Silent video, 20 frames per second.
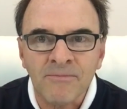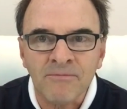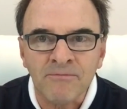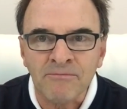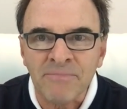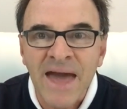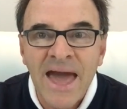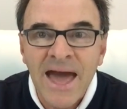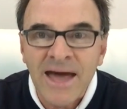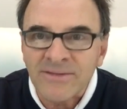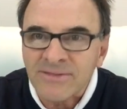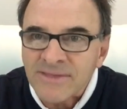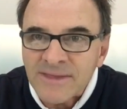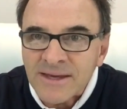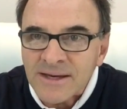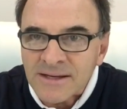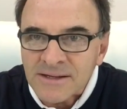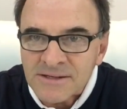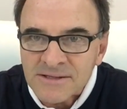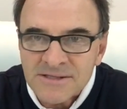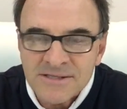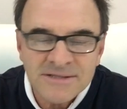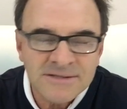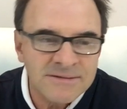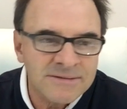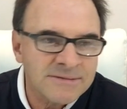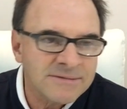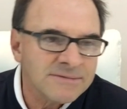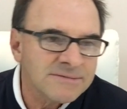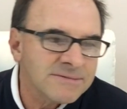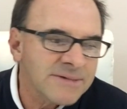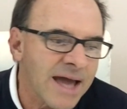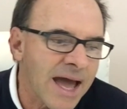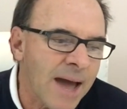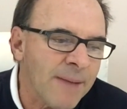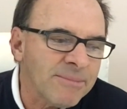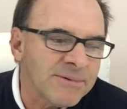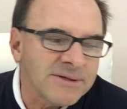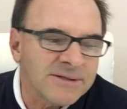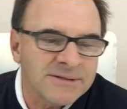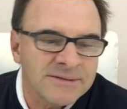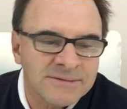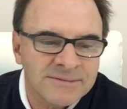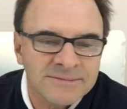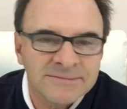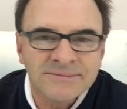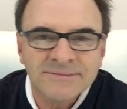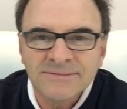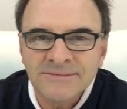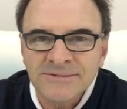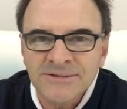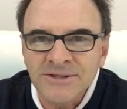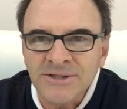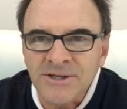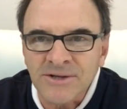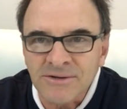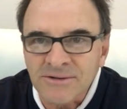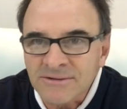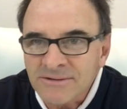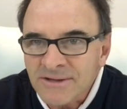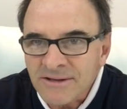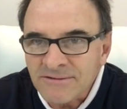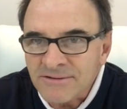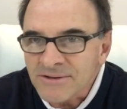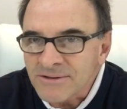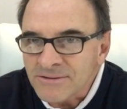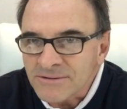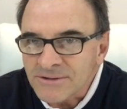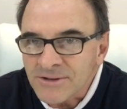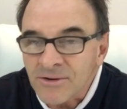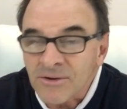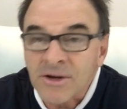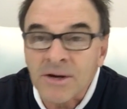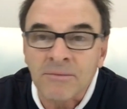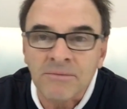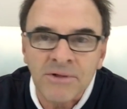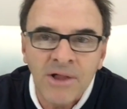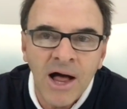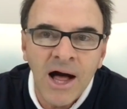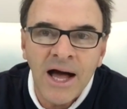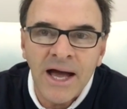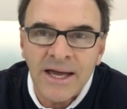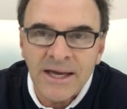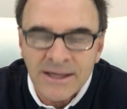bad things happen to you if you don't comply.